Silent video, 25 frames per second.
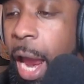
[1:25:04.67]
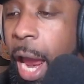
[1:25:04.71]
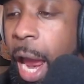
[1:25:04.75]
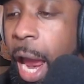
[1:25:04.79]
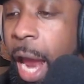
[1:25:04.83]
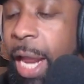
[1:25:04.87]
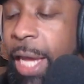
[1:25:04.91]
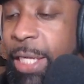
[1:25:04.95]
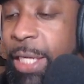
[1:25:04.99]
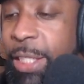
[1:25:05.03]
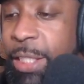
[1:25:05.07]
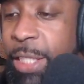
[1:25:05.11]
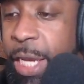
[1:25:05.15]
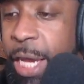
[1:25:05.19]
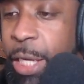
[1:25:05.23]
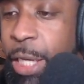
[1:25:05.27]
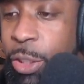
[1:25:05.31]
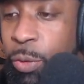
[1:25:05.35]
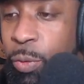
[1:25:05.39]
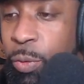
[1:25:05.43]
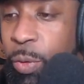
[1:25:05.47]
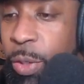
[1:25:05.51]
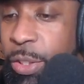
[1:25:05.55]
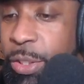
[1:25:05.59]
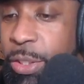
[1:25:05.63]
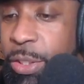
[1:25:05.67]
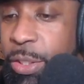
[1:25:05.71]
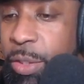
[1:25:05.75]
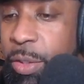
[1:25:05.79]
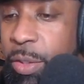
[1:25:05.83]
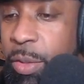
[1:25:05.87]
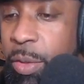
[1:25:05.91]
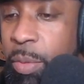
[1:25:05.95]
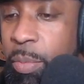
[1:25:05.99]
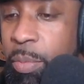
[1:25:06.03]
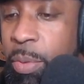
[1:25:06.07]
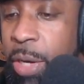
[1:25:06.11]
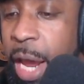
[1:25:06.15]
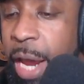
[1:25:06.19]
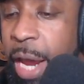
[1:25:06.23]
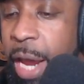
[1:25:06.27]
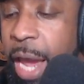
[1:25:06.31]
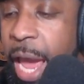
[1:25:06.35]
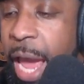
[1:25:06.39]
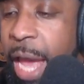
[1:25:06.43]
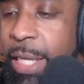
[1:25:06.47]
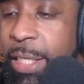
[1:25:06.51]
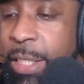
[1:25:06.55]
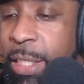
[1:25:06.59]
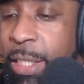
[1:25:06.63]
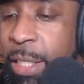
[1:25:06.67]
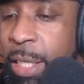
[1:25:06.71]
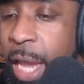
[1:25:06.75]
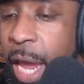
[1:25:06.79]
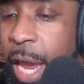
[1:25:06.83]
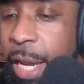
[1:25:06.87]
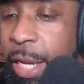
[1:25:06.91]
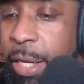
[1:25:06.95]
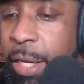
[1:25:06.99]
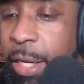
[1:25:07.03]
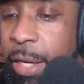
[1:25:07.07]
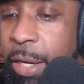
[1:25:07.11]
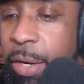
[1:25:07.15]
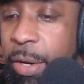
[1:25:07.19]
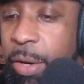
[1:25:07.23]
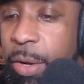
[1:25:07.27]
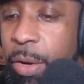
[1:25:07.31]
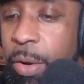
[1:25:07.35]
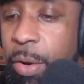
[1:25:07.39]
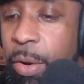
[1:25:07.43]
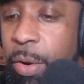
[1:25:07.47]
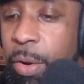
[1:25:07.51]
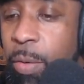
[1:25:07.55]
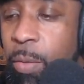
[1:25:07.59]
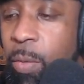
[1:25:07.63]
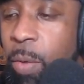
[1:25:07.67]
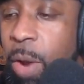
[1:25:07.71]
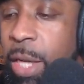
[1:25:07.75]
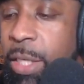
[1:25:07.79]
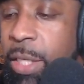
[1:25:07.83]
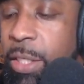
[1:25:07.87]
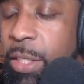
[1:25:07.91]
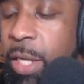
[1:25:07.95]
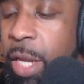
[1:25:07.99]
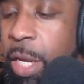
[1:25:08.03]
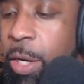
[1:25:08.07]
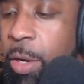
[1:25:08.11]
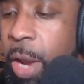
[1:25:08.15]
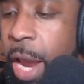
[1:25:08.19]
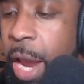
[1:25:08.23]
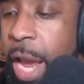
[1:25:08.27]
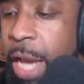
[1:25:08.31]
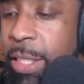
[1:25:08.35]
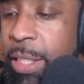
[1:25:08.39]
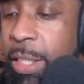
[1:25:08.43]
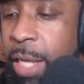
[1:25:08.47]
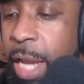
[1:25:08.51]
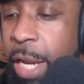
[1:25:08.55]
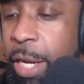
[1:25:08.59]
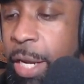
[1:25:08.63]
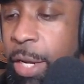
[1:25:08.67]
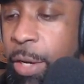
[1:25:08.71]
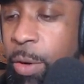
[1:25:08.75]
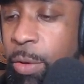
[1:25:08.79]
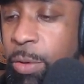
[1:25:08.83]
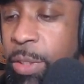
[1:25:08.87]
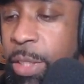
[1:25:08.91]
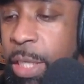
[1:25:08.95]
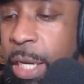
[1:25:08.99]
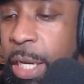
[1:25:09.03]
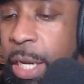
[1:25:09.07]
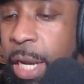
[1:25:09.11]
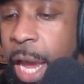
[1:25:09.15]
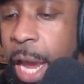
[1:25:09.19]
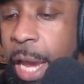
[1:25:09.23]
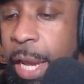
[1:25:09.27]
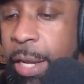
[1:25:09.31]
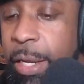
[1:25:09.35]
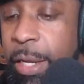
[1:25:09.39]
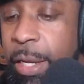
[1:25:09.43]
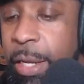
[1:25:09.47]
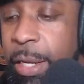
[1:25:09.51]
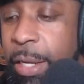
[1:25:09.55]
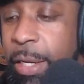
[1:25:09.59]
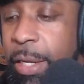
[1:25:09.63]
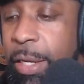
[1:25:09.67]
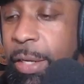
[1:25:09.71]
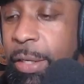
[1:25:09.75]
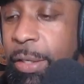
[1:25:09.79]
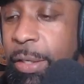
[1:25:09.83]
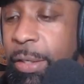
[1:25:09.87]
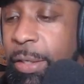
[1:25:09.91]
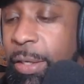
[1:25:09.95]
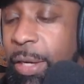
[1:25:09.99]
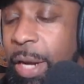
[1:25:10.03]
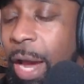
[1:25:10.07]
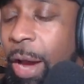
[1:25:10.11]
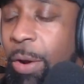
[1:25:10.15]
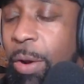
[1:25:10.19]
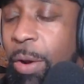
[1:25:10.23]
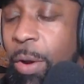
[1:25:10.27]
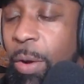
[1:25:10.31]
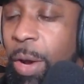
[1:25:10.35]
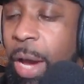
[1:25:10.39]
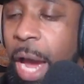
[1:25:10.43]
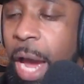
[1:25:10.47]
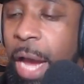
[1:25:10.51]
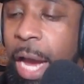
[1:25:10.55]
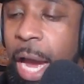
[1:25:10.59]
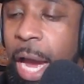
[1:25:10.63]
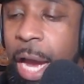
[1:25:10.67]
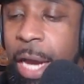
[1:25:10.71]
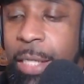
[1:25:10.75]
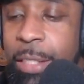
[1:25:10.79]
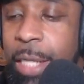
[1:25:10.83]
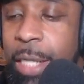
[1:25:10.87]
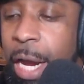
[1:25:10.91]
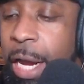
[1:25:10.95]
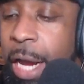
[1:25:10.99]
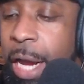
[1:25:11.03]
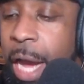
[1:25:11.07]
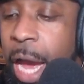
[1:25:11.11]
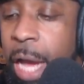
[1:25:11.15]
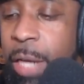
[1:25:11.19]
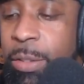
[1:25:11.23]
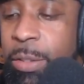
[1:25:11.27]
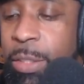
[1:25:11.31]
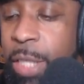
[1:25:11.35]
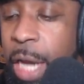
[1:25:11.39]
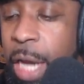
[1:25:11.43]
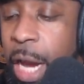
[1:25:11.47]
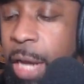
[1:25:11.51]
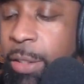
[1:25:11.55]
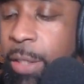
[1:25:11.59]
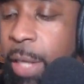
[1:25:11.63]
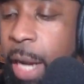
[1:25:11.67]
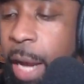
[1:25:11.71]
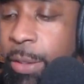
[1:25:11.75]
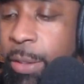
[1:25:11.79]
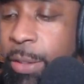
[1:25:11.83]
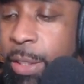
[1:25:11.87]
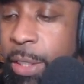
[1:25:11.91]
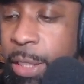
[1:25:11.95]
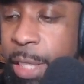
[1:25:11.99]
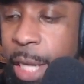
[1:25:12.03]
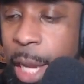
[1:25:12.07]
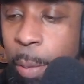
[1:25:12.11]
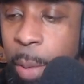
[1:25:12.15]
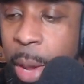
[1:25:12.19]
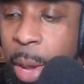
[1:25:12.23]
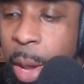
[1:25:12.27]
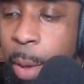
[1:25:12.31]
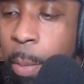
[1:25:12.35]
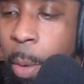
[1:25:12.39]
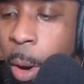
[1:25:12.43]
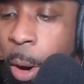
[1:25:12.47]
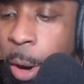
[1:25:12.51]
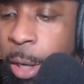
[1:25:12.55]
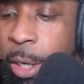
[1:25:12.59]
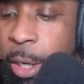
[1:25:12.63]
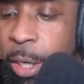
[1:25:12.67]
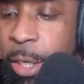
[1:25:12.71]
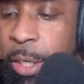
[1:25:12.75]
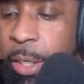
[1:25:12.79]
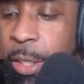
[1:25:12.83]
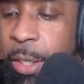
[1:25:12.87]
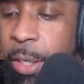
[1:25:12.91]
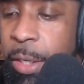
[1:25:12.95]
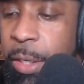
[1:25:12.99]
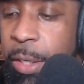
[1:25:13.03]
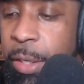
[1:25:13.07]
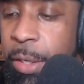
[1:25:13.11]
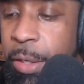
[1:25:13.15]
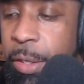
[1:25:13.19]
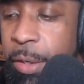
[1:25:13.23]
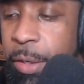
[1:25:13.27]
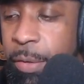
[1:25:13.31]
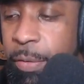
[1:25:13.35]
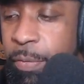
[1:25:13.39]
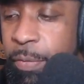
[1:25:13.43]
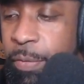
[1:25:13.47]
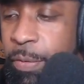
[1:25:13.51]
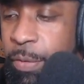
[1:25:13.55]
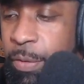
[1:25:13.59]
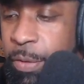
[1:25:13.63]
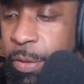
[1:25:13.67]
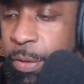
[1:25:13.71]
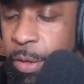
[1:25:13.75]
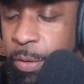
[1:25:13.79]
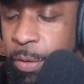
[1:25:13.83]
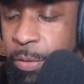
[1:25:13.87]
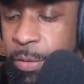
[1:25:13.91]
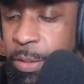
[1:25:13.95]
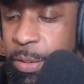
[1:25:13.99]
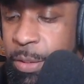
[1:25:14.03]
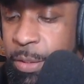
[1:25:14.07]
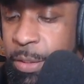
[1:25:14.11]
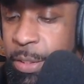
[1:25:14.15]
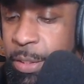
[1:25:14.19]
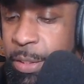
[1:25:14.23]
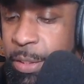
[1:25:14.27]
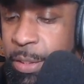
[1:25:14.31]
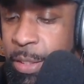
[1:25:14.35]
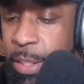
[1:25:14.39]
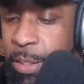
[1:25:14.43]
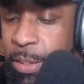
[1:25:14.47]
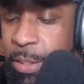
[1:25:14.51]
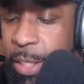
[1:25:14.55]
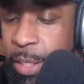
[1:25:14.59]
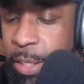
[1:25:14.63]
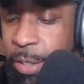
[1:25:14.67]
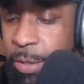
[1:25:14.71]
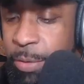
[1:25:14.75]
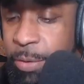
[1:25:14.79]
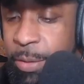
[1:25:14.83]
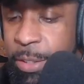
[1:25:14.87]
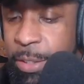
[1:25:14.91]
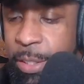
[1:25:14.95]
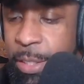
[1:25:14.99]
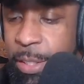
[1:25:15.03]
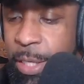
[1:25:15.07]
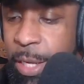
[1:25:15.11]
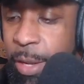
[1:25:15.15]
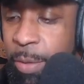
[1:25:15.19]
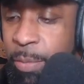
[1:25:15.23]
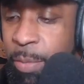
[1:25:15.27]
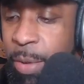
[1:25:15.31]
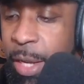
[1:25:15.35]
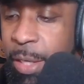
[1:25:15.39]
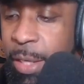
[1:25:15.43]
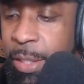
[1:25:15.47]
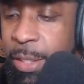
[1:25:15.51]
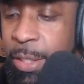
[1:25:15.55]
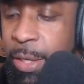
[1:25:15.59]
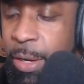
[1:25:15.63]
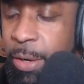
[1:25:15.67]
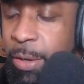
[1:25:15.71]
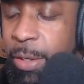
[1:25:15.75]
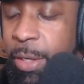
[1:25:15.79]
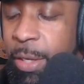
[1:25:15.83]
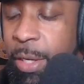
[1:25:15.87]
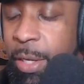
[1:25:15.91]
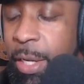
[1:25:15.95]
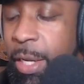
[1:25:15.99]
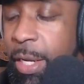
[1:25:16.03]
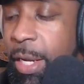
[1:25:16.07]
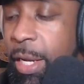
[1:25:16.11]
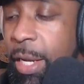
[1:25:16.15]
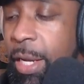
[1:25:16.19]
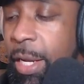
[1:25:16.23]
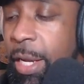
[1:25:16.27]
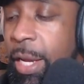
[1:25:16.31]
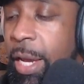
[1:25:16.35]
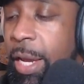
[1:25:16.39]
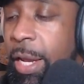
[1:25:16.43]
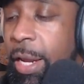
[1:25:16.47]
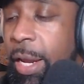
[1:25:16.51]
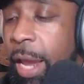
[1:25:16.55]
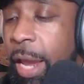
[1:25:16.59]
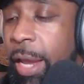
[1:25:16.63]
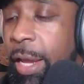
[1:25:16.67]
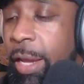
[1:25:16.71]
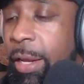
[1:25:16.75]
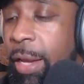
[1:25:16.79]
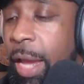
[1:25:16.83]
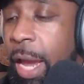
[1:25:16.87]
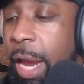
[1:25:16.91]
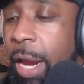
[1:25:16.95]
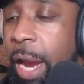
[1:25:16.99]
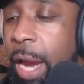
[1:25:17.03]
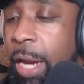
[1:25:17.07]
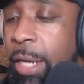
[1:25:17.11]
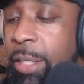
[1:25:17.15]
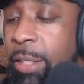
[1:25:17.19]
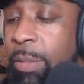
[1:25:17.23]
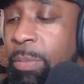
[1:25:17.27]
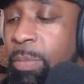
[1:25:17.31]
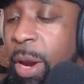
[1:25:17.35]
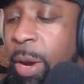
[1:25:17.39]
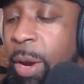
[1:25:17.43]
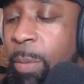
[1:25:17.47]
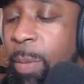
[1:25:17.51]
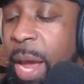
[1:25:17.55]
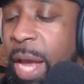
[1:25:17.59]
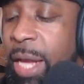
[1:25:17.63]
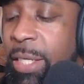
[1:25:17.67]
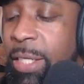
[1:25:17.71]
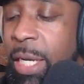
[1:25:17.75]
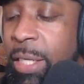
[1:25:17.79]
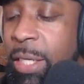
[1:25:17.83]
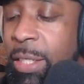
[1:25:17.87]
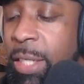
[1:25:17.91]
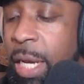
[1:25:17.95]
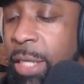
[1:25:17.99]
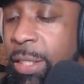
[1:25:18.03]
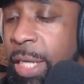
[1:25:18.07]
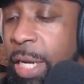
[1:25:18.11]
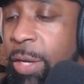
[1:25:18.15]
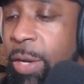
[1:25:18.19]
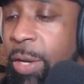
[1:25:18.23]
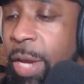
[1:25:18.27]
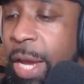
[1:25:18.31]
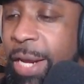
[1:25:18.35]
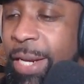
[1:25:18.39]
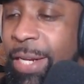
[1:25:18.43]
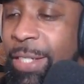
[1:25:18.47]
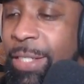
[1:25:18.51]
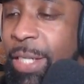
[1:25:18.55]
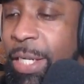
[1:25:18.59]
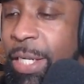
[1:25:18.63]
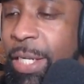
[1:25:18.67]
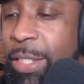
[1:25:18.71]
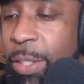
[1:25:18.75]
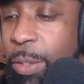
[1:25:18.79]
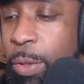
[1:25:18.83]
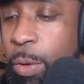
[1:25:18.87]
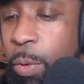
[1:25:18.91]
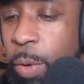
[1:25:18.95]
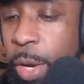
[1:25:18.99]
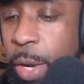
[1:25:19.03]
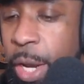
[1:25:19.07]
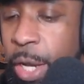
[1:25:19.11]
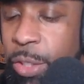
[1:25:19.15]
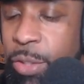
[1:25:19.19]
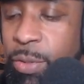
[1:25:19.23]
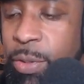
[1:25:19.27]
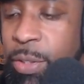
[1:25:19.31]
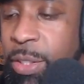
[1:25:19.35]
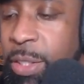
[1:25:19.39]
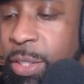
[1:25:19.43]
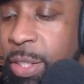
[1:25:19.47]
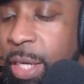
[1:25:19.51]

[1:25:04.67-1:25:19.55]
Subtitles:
I like his entrance, but like as in like, like you as in like saying like, I don't know. I was a dead man mark, since the Undertaker was a dead man. So yeah, like Bear Bass, I was like, okay, it's a cool entrance.